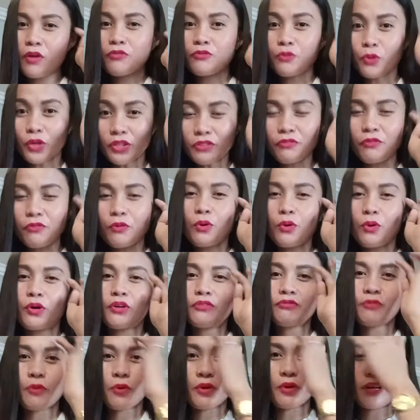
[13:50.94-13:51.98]
Fourth
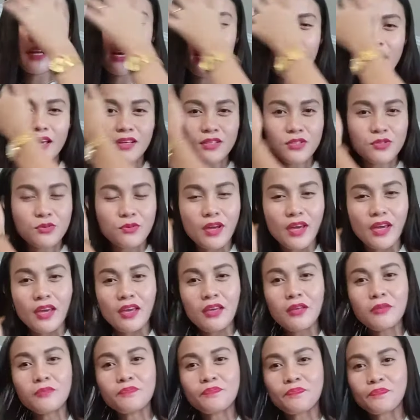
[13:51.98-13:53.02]
floor for the
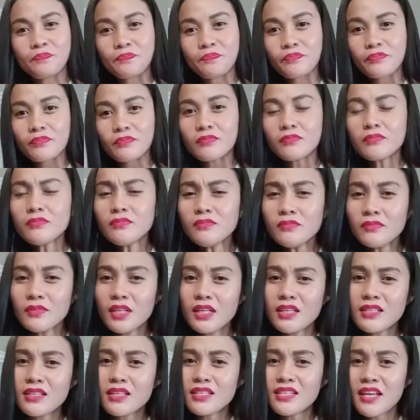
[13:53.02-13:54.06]
X-ray.
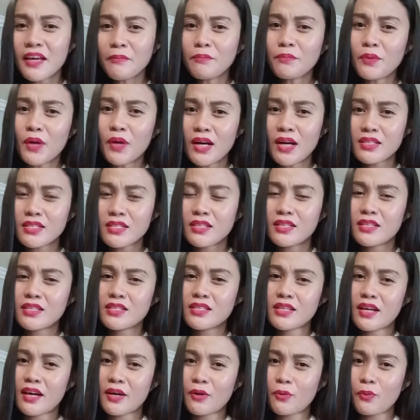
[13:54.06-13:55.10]
The same
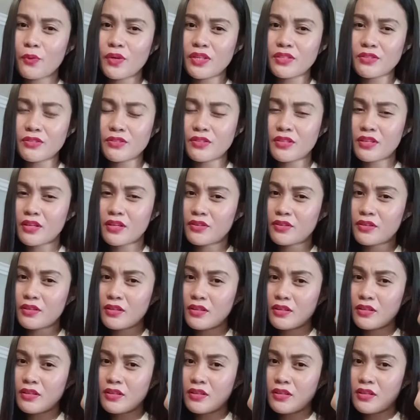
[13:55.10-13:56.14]
process. I went to
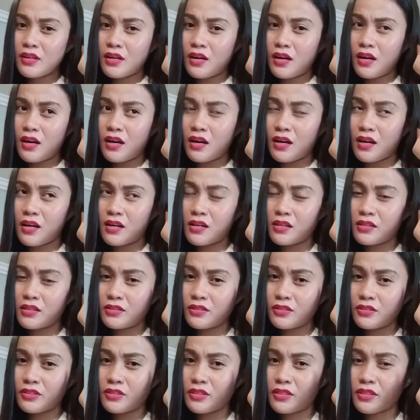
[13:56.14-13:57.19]

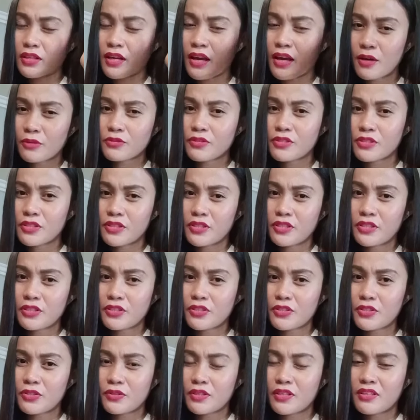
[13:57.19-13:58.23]
the counter
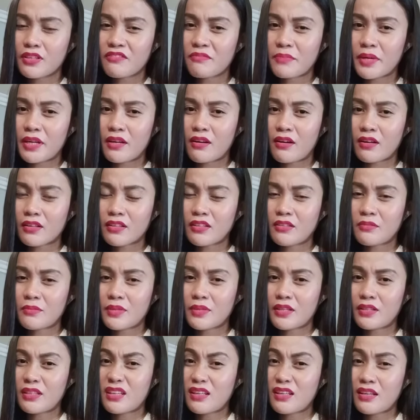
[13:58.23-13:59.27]
to give my
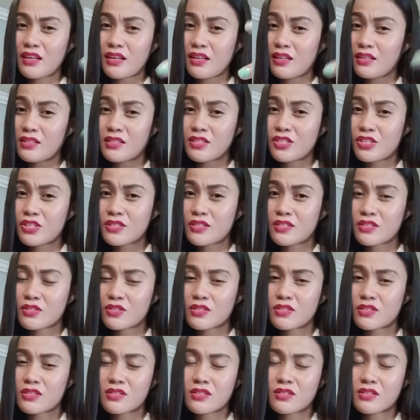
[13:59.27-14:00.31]
document, and they just
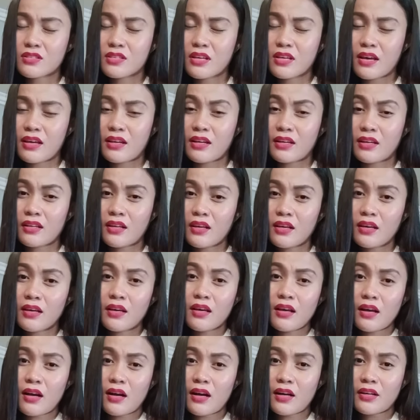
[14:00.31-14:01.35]
said that
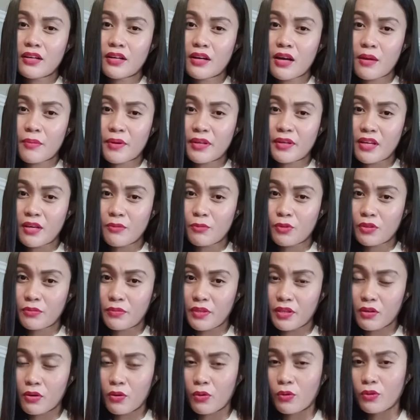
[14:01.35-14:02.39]
my name will
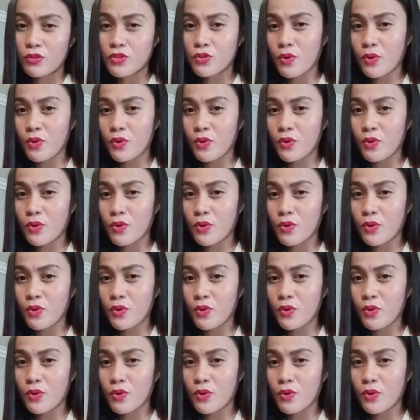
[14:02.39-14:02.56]
be called.